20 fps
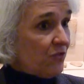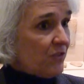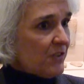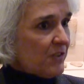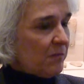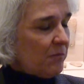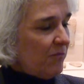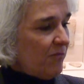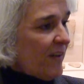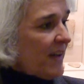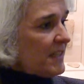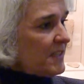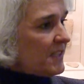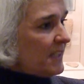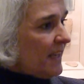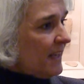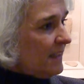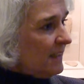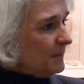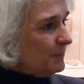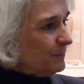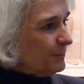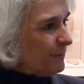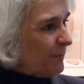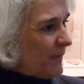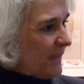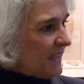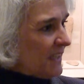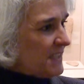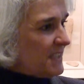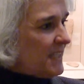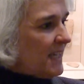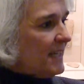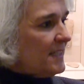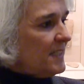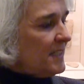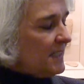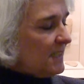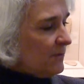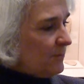just fascinating because the
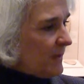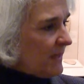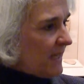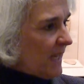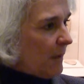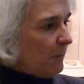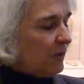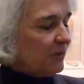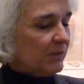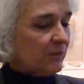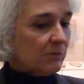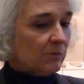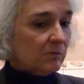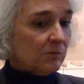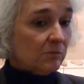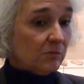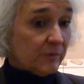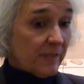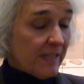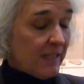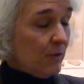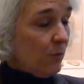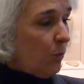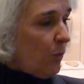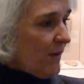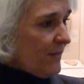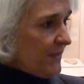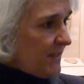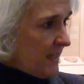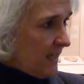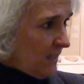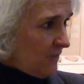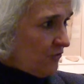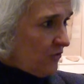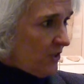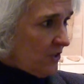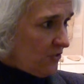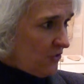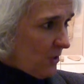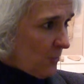idea of being able to read what the
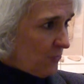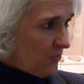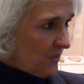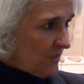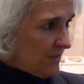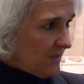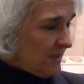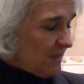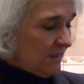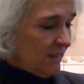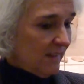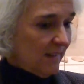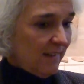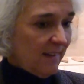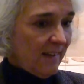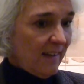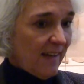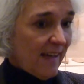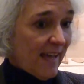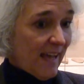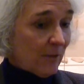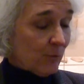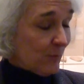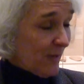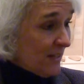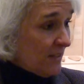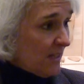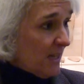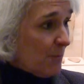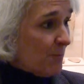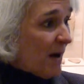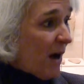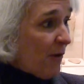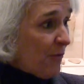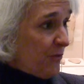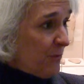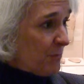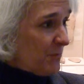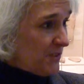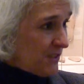ancient Egyptians had written
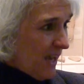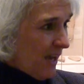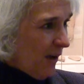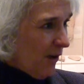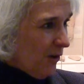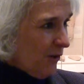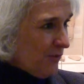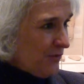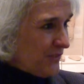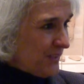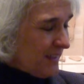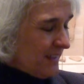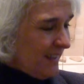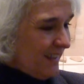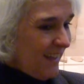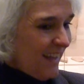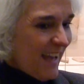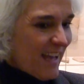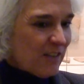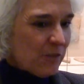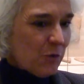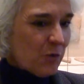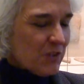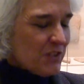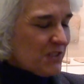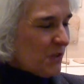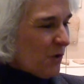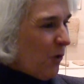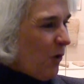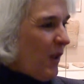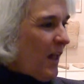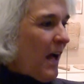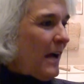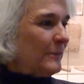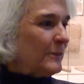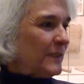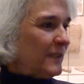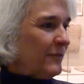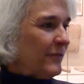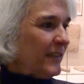about themselves, and of course the whole
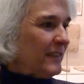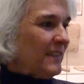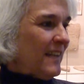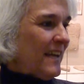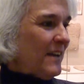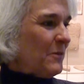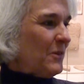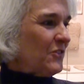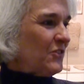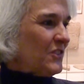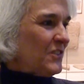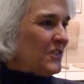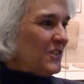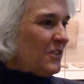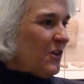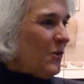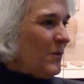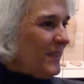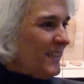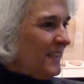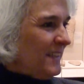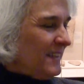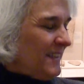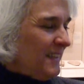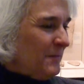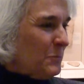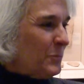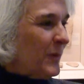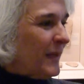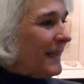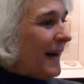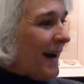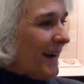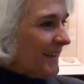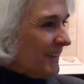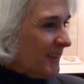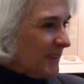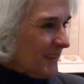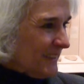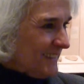hieroglyphic language is so
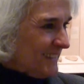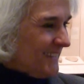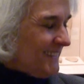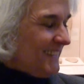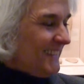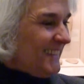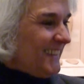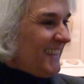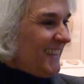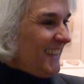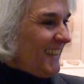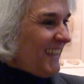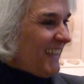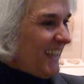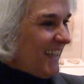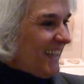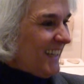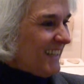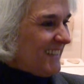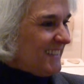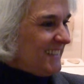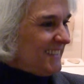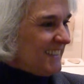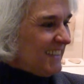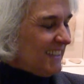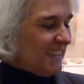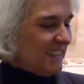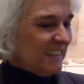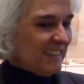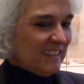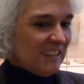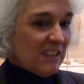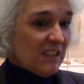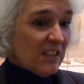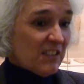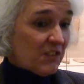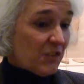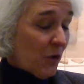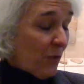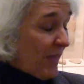beguiling,
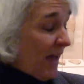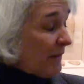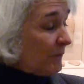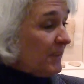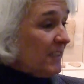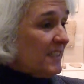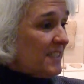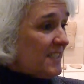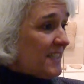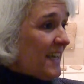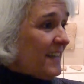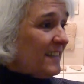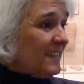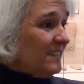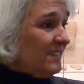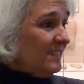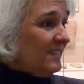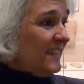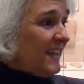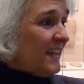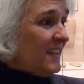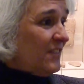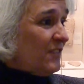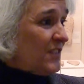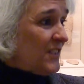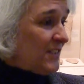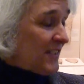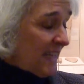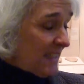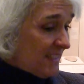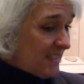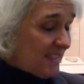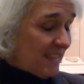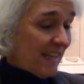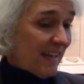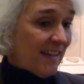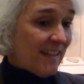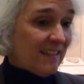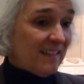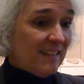and so that really set it. And since
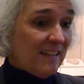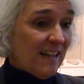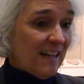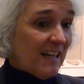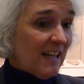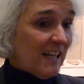then,